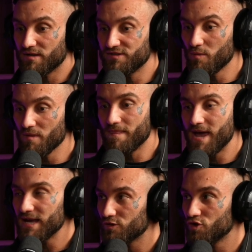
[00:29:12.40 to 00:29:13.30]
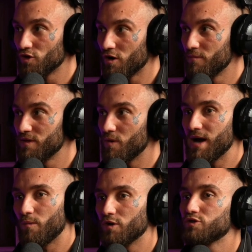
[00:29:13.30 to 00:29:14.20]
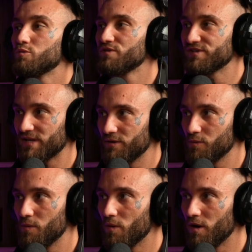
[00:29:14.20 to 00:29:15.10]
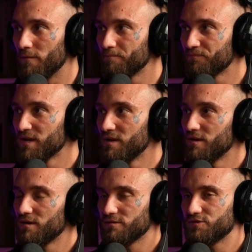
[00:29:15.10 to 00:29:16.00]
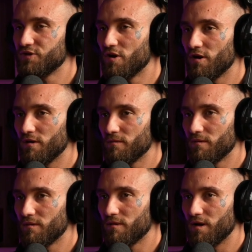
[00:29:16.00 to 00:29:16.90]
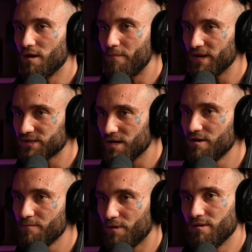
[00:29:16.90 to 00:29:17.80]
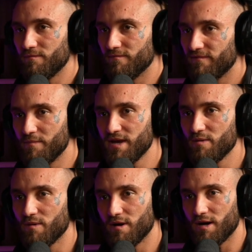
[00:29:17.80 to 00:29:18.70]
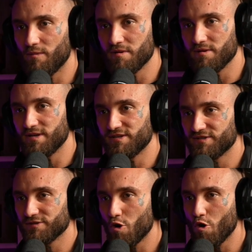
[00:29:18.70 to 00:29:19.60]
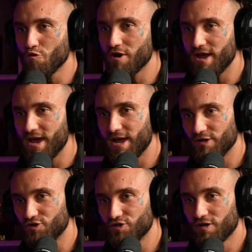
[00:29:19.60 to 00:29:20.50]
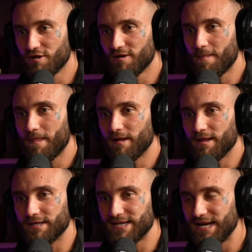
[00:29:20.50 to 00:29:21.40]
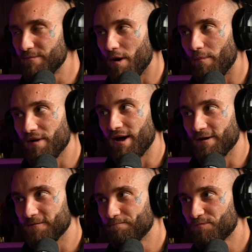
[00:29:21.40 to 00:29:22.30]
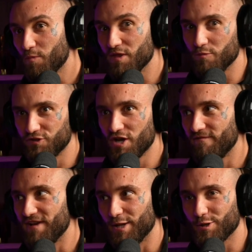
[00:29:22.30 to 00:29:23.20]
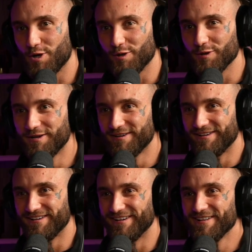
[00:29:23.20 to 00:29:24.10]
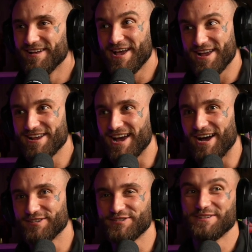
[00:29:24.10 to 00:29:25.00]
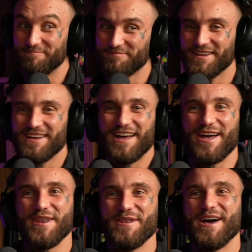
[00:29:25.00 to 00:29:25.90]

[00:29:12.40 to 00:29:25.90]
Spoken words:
he wasn't there to show me the way. I wanted to understand who he was. Yeah. So a big turning point for me were I was at this underage, like teeny bopper night where they were serving alcohol in Cass. And,